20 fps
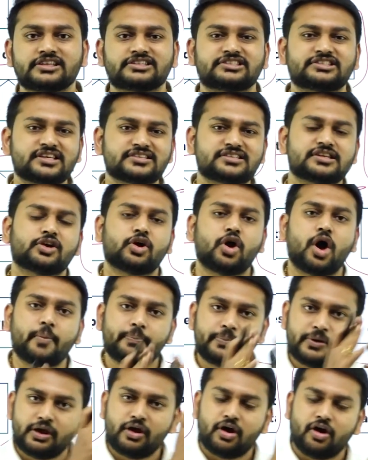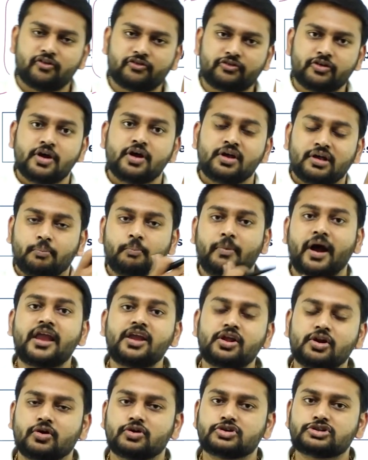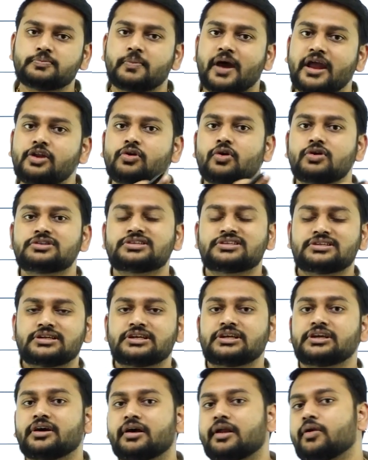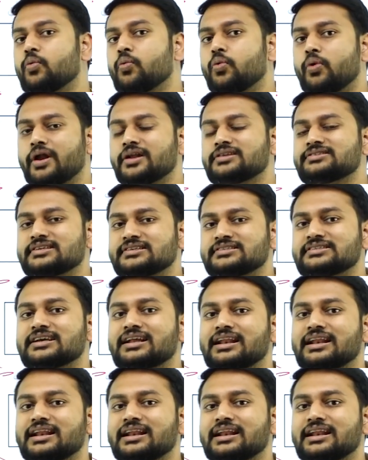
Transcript: It's just a copy of my notes. My notes here works as a